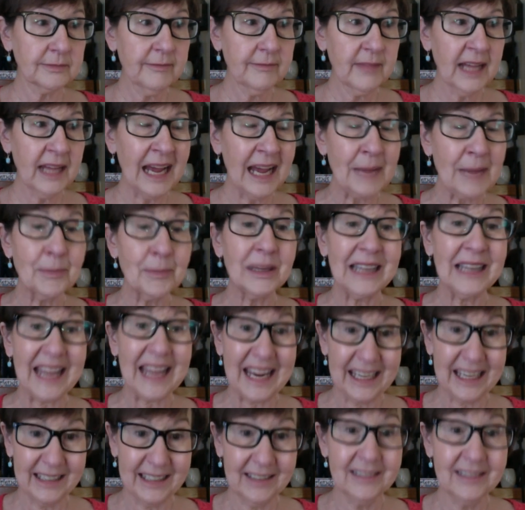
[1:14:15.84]

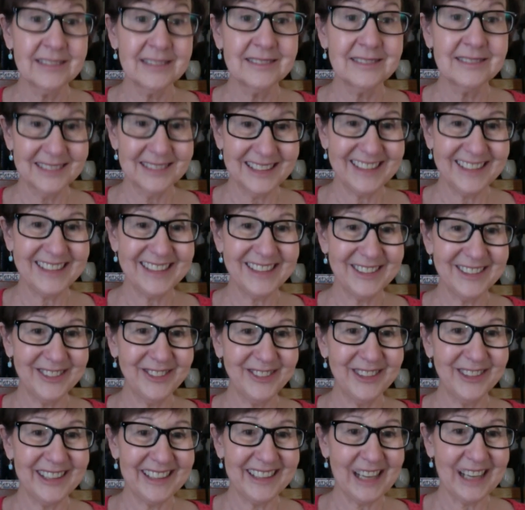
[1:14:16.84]
plan,
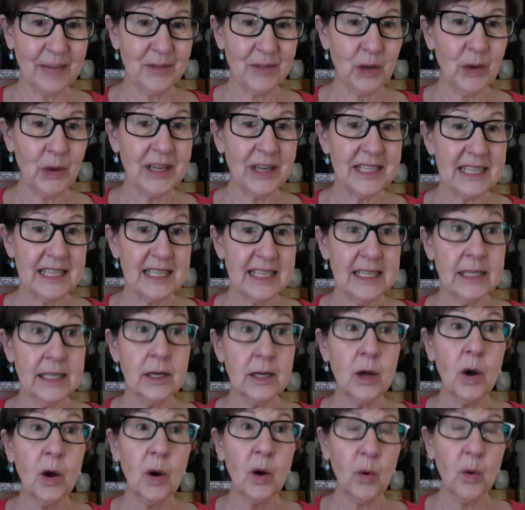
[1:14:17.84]
when I'm going to eat,